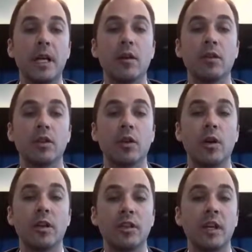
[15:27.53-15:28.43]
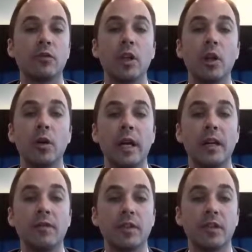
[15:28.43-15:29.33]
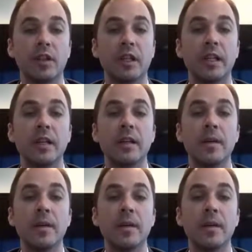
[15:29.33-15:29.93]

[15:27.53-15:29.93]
Arizona, centrally located facility